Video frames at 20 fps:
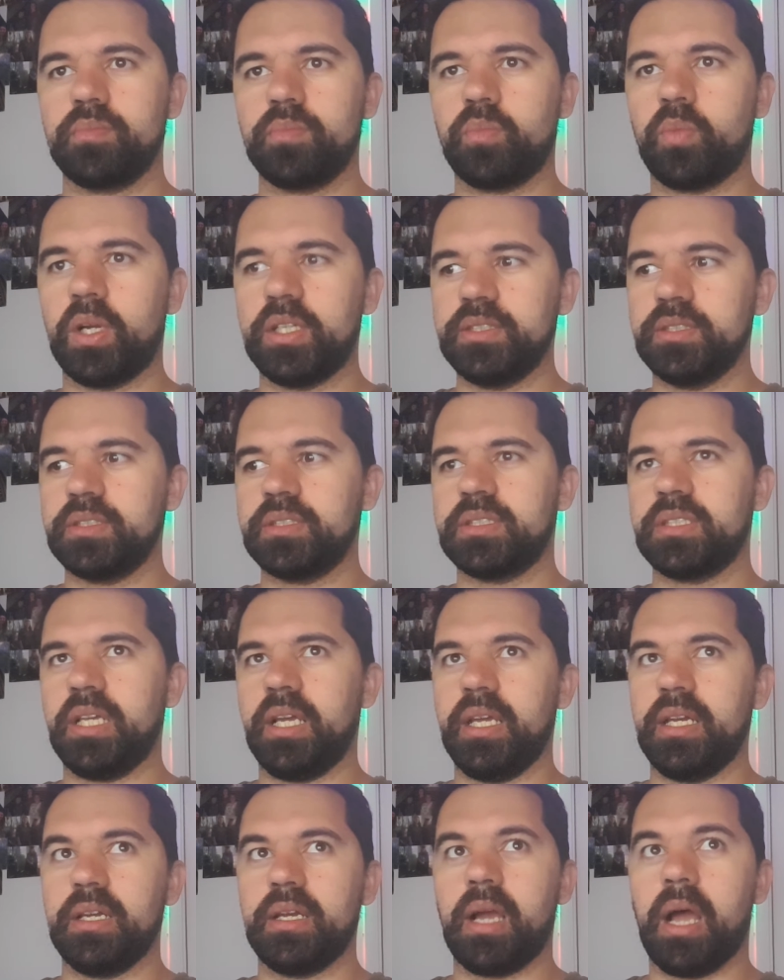ones
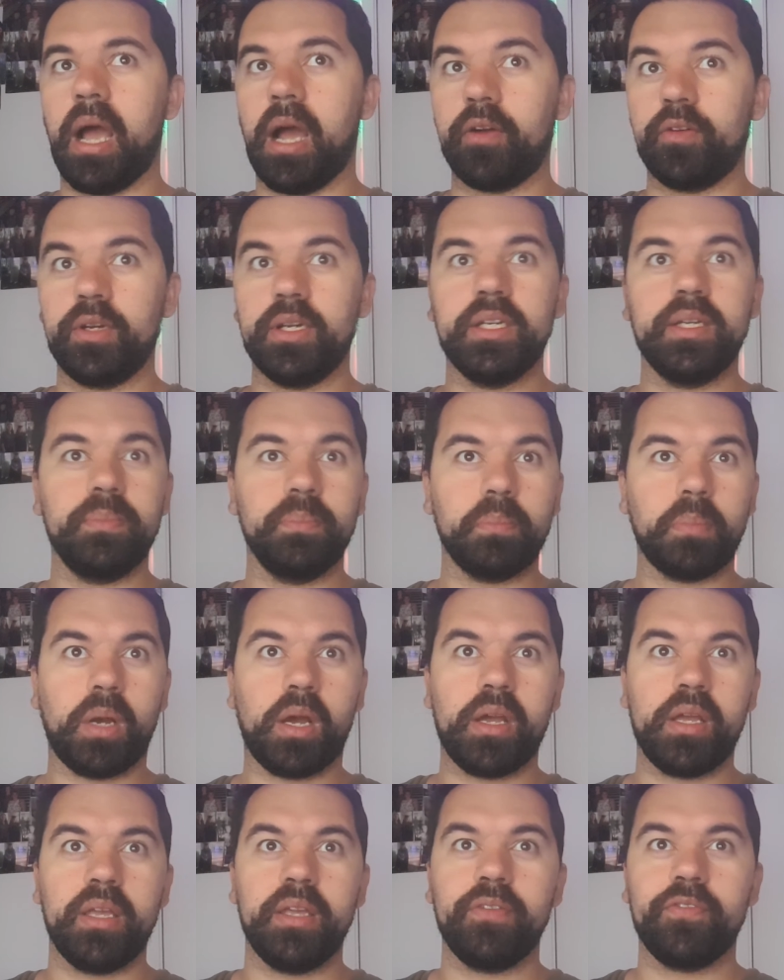that are in
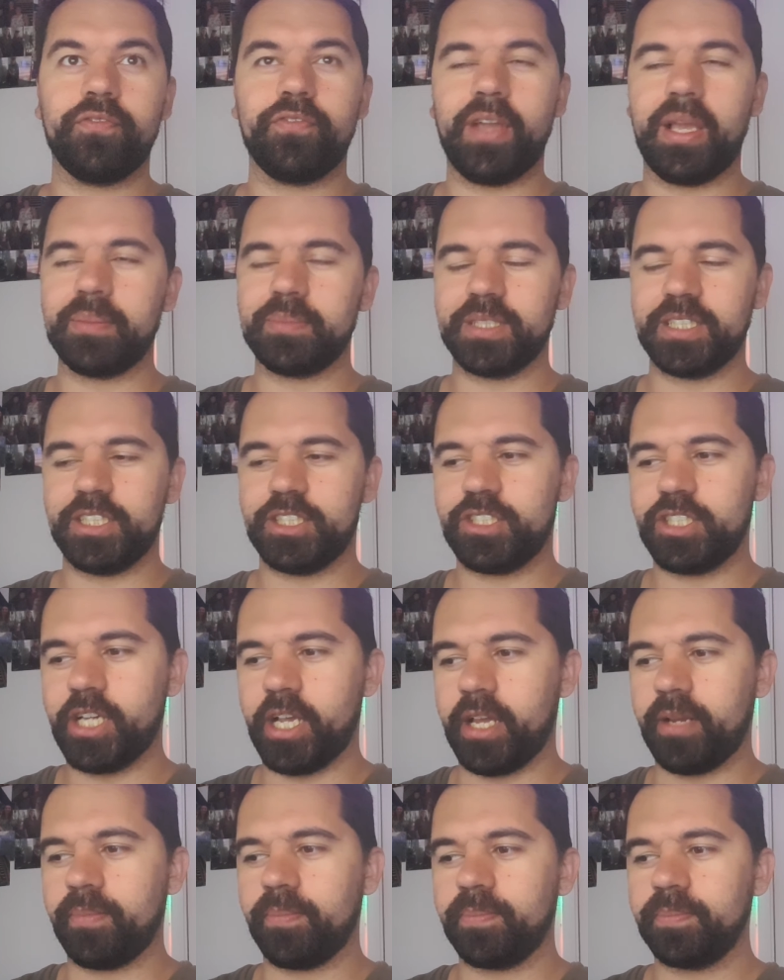my family
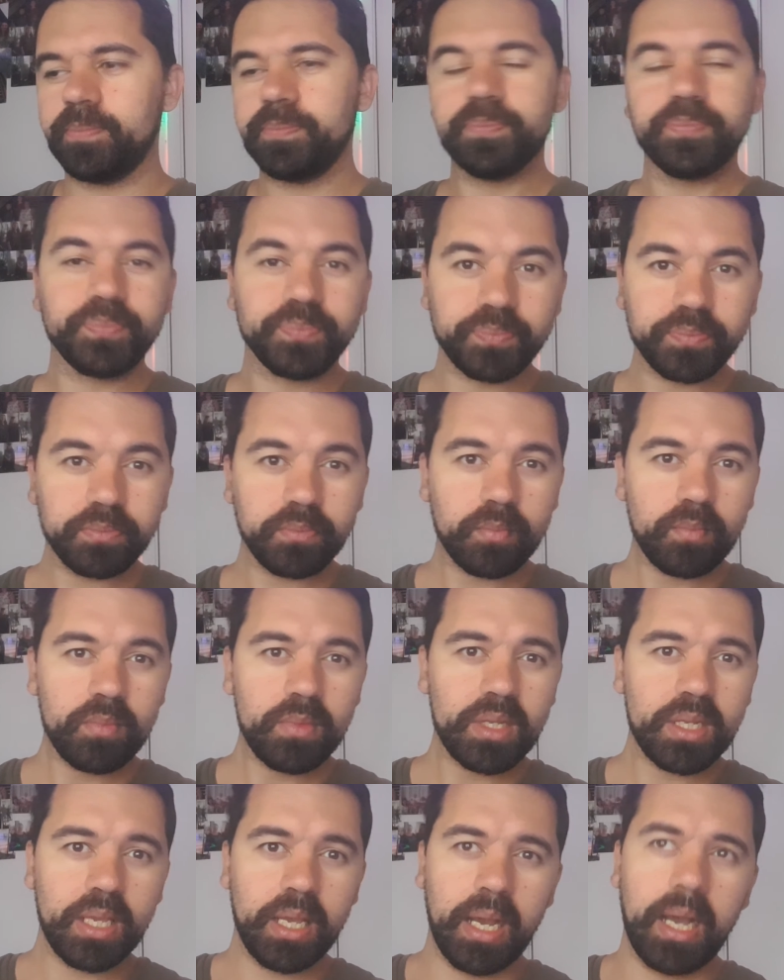chat.
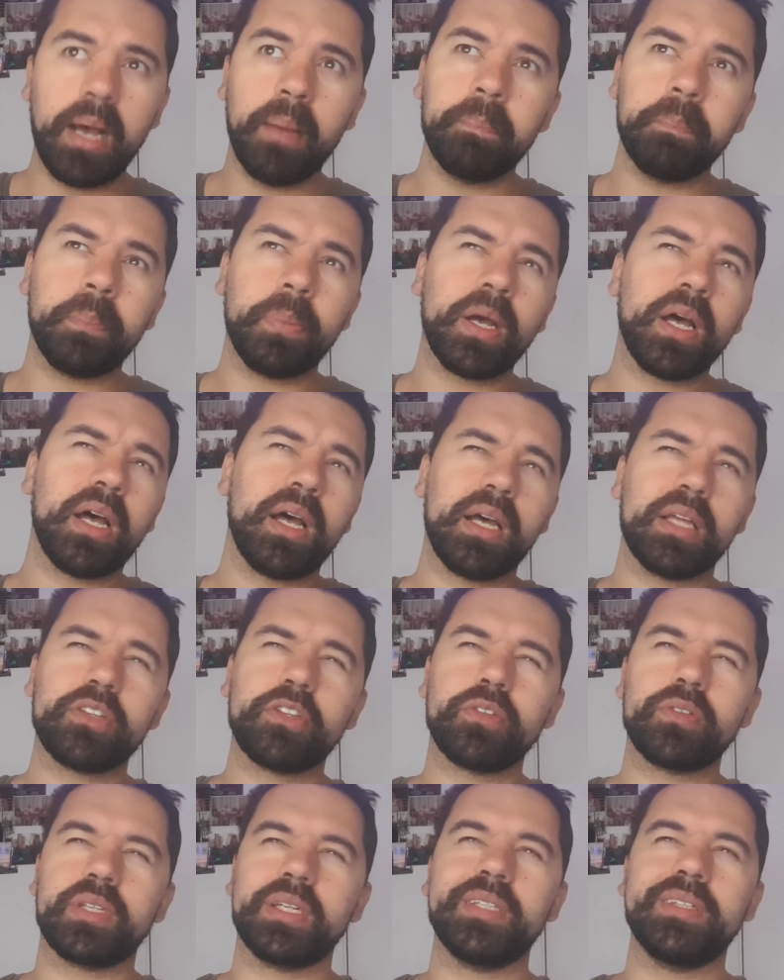But
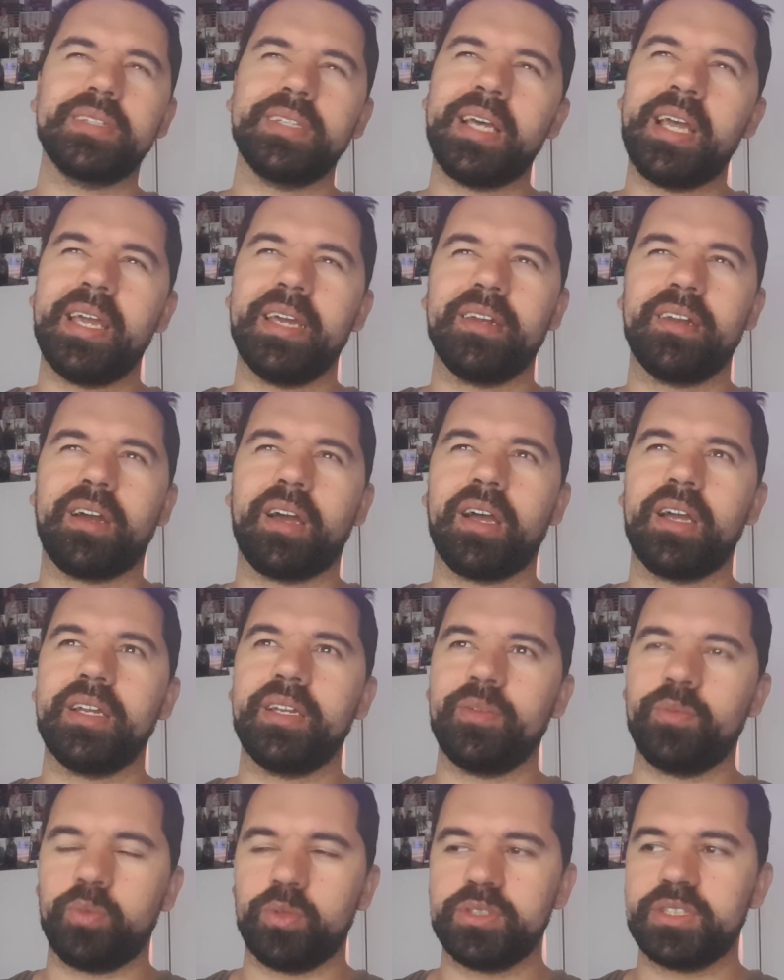other than that,
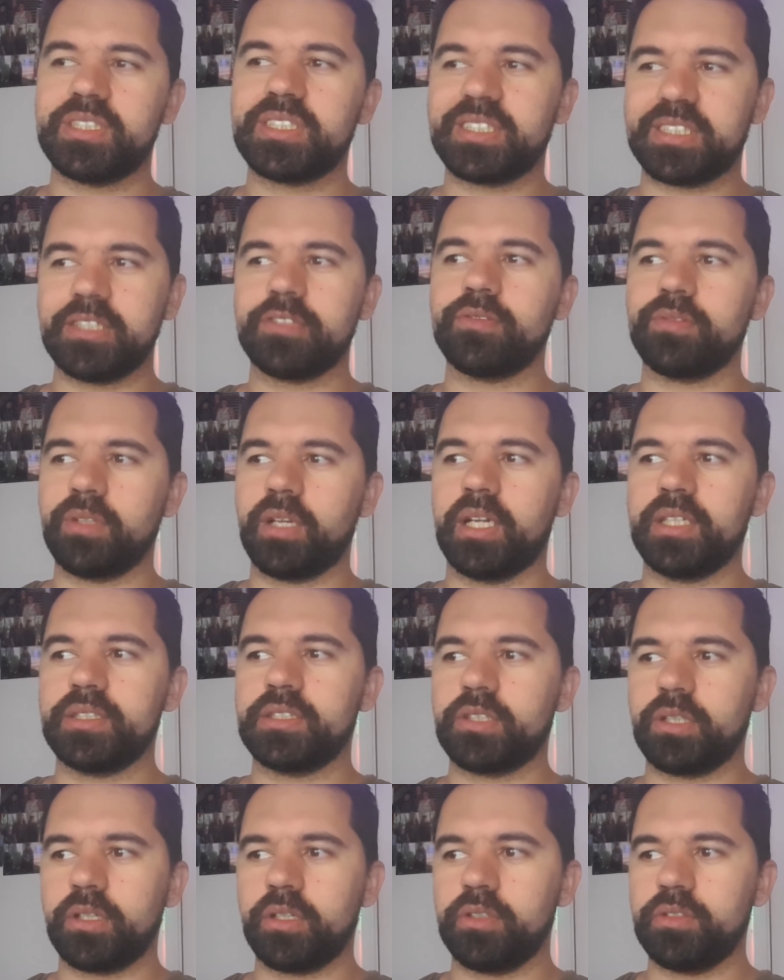I would still like
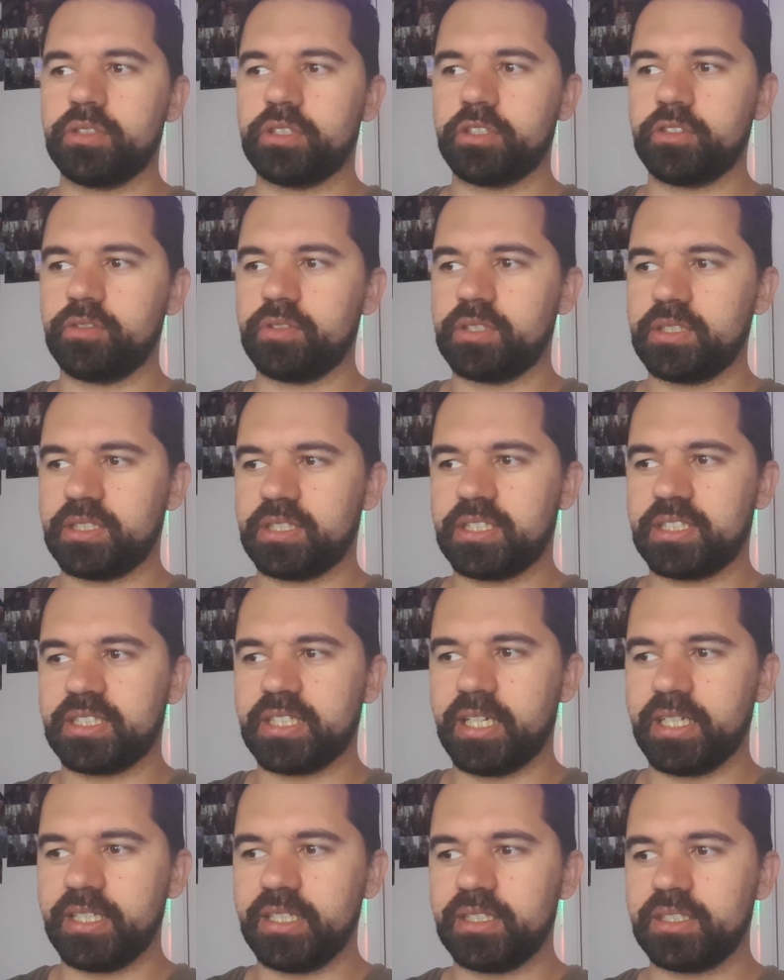to go to the
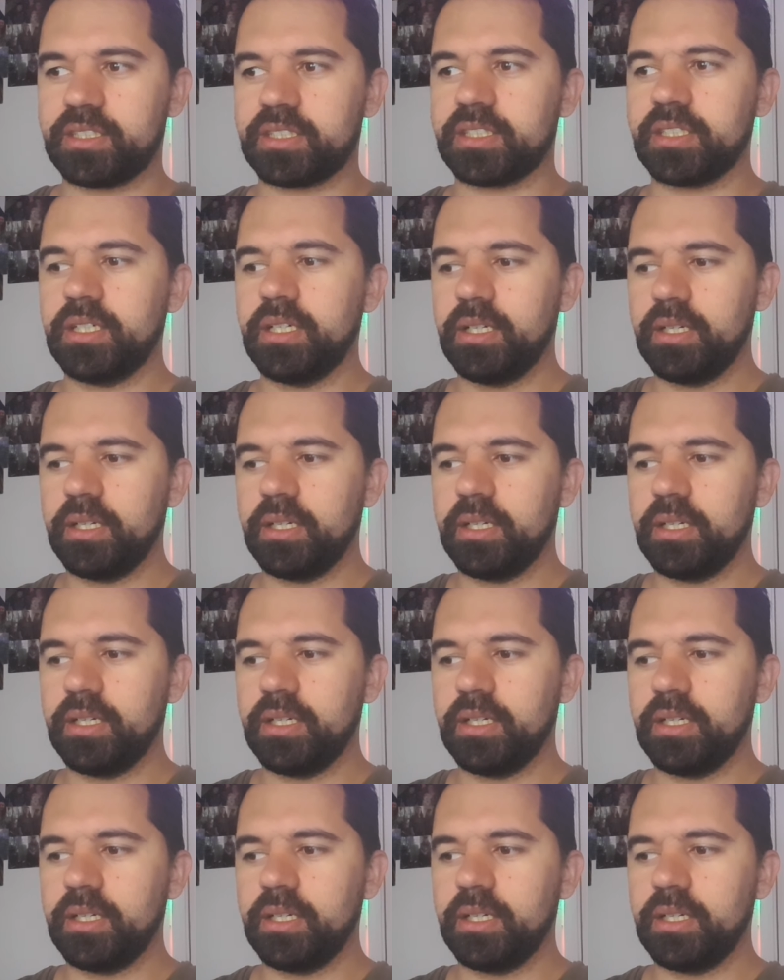States